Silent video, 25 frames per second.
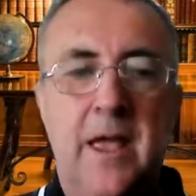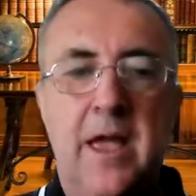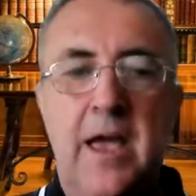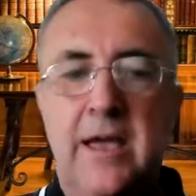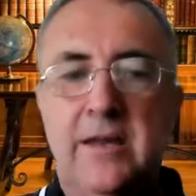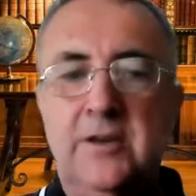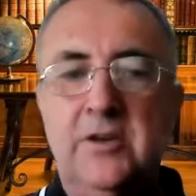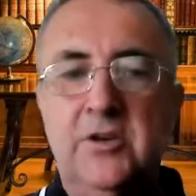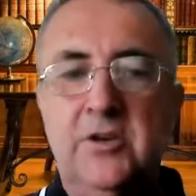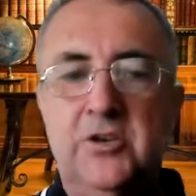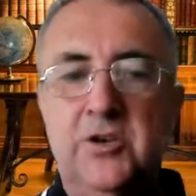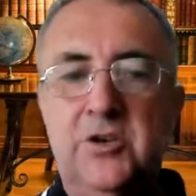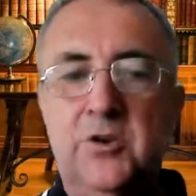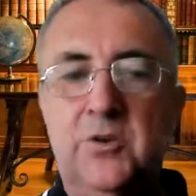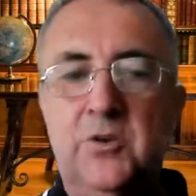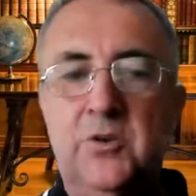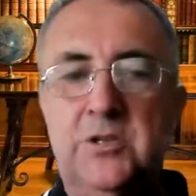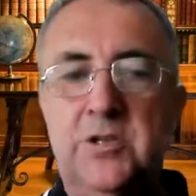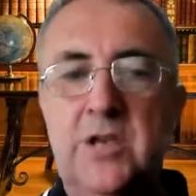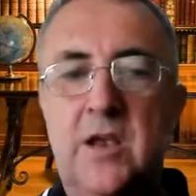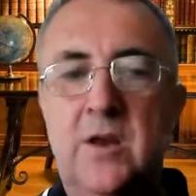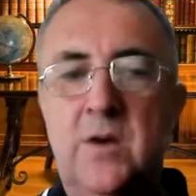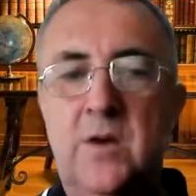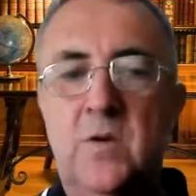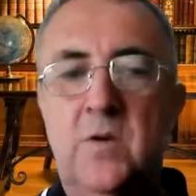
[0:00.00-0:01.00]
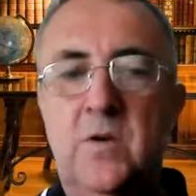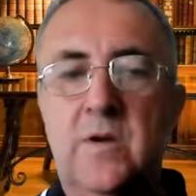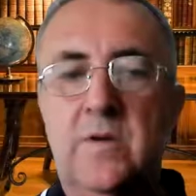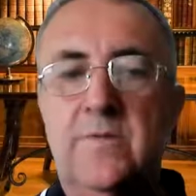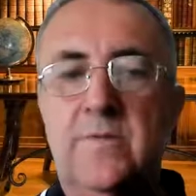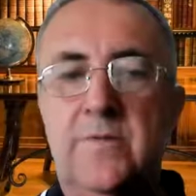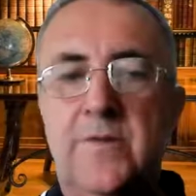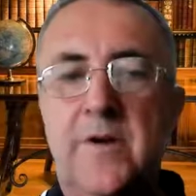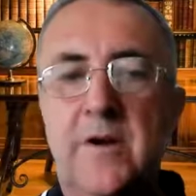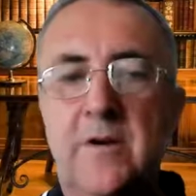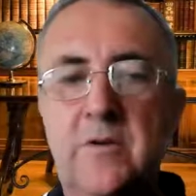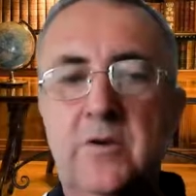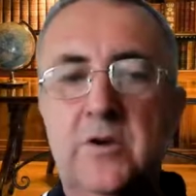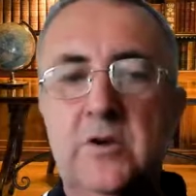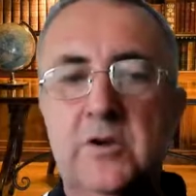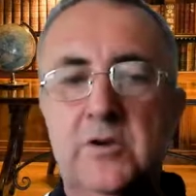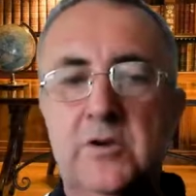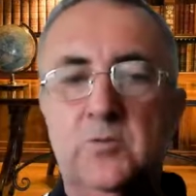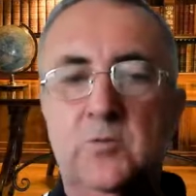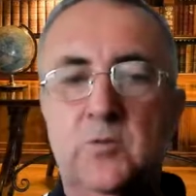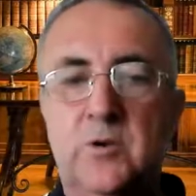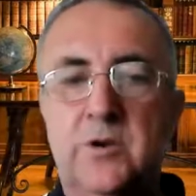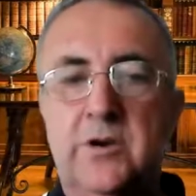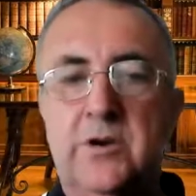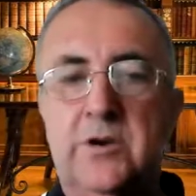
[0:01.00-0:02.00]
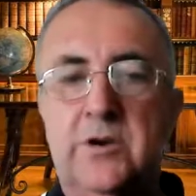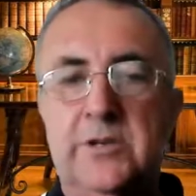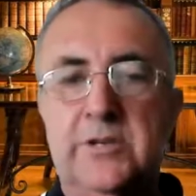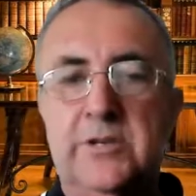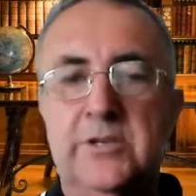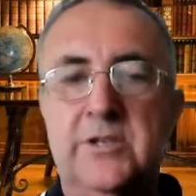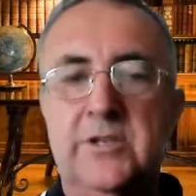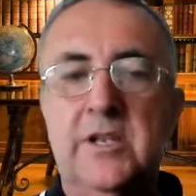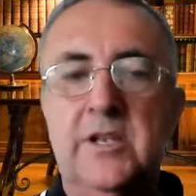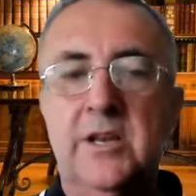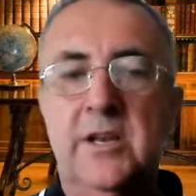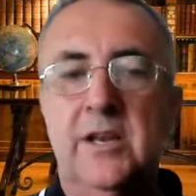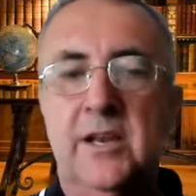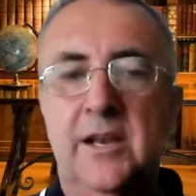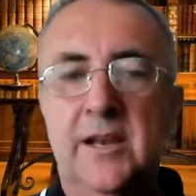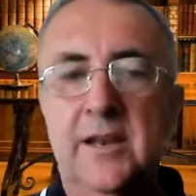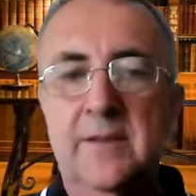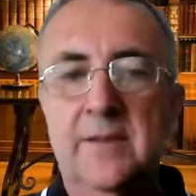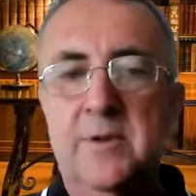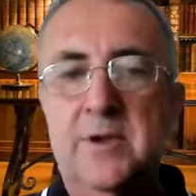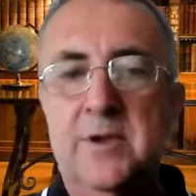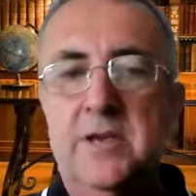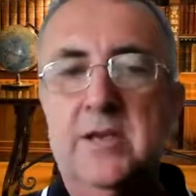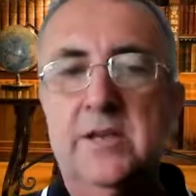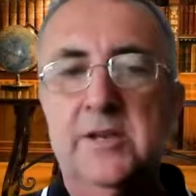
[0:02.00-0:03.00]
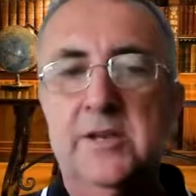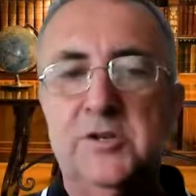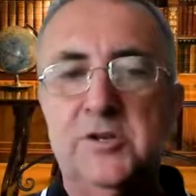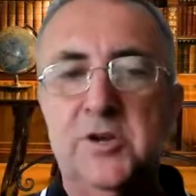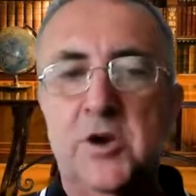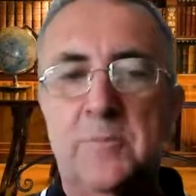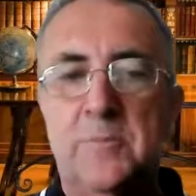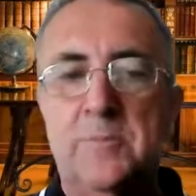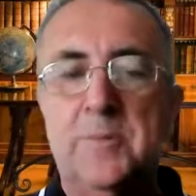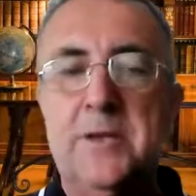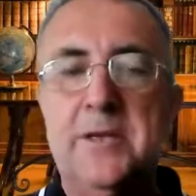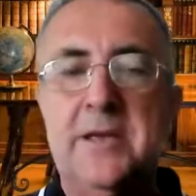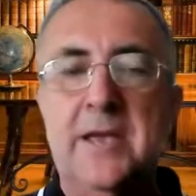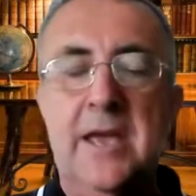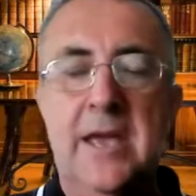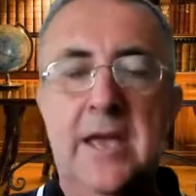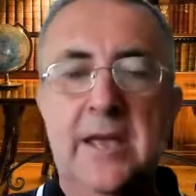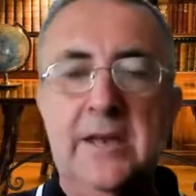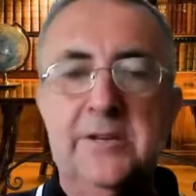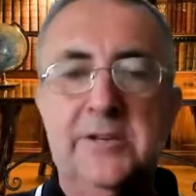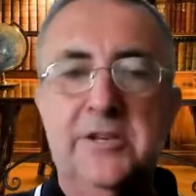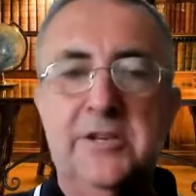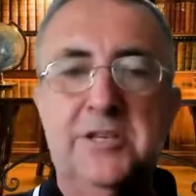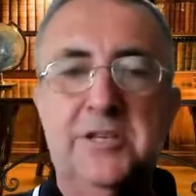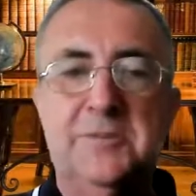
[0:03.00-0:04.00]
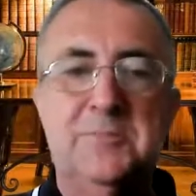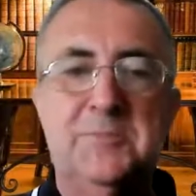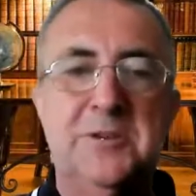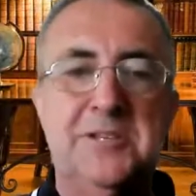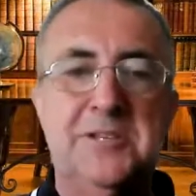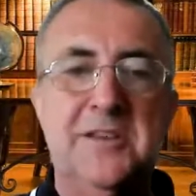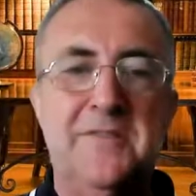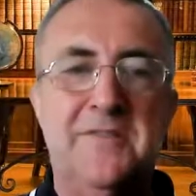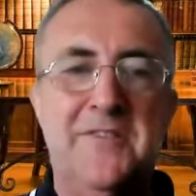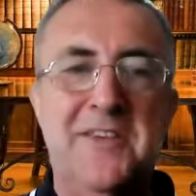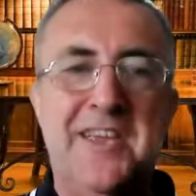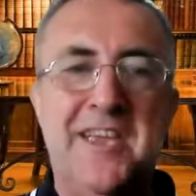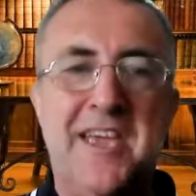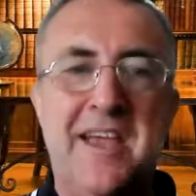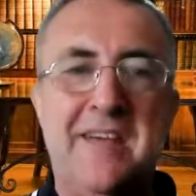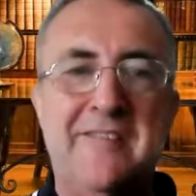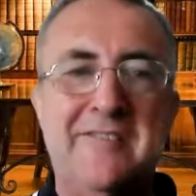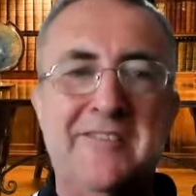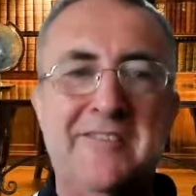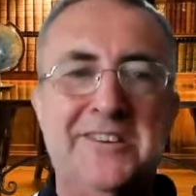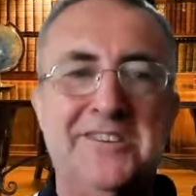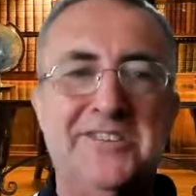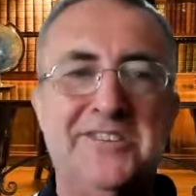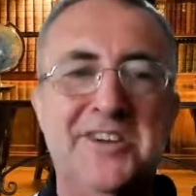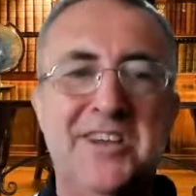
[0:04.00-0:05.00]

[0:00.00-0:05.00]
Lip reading: And you should also look at focus words that limit your topic to specific areas.